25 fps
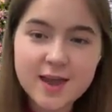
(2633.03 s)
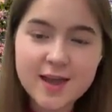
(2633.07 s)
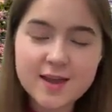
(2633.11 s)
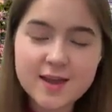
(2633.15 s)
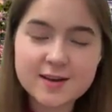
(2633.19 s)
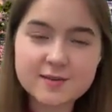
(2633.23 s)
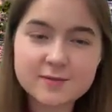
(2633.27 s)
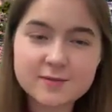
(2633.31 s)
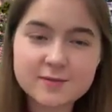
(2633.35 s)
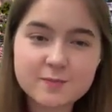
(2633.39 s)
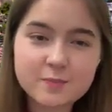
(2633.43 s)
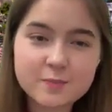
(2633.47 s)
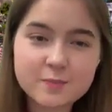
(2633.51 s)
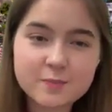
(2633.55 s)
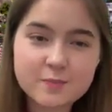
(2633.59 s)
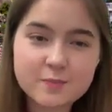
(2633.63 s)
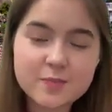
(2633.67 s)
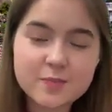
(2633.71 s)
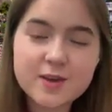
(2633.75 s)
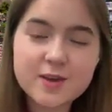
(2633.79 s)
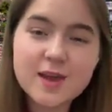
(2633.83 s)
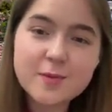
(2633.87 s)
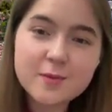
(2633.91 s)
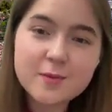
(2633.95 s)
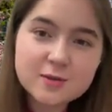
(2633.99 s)

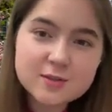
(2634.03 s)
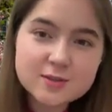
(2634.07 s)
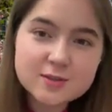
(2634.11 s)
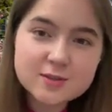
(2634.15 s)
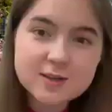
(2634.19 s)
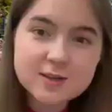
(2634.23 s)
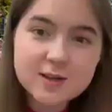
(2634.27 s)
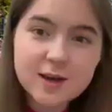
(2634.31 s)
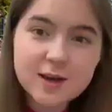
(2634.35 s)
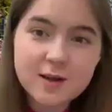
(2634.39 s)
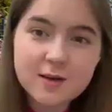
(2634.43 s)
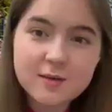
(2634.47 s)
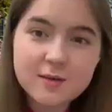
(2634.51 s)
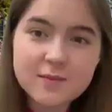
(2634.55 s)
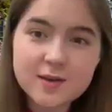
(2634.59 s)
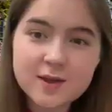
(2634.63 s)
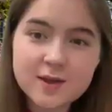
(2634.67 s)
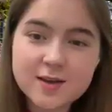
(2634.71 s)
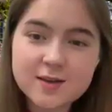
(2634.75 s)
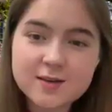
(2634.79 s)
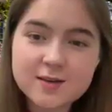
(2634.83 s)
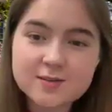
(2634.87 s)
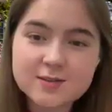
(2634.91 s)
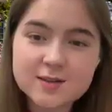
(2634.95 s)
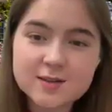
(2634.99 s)
and be able to come
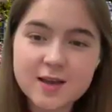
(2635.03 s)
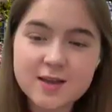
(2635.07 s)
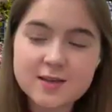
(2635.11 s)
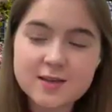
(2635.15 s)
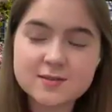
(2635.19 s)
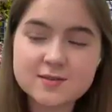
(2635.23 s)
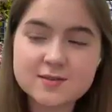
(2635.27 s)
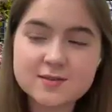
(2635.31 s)
and